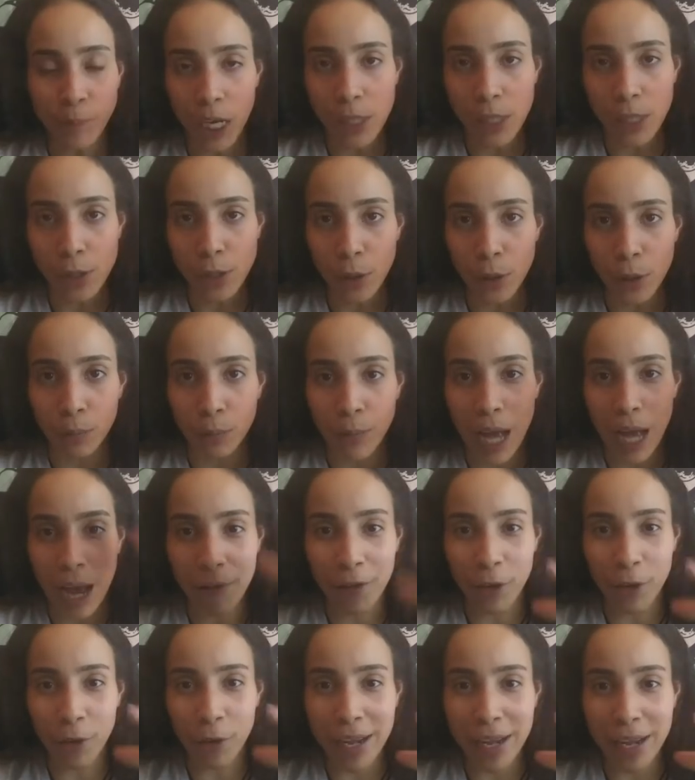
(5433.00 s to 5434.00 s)
So
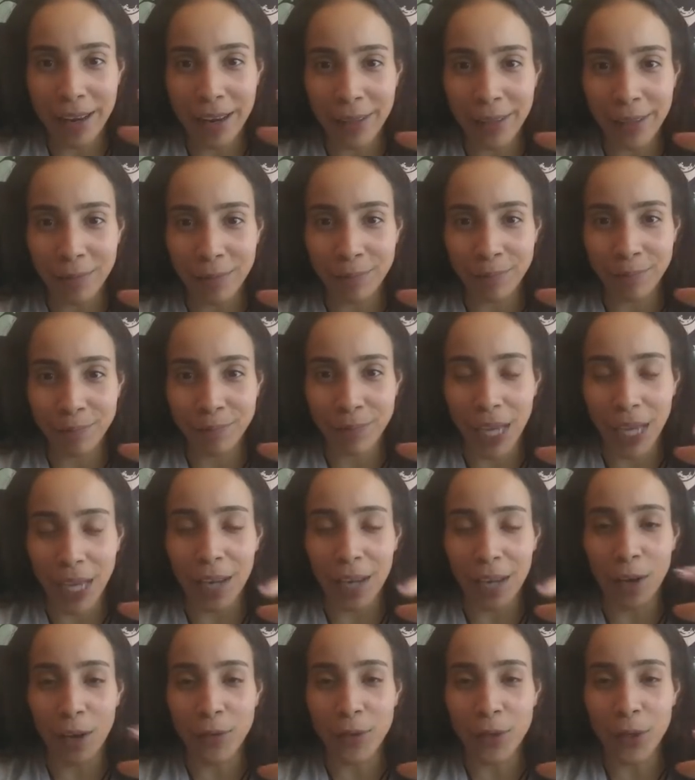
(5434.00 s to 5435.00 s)
have a great night. I
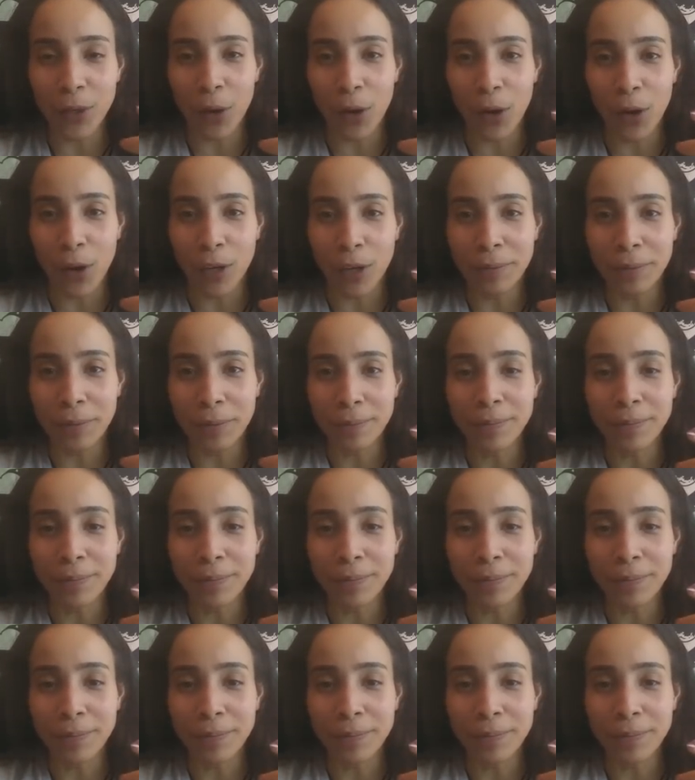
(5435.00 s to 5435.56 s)
love you all.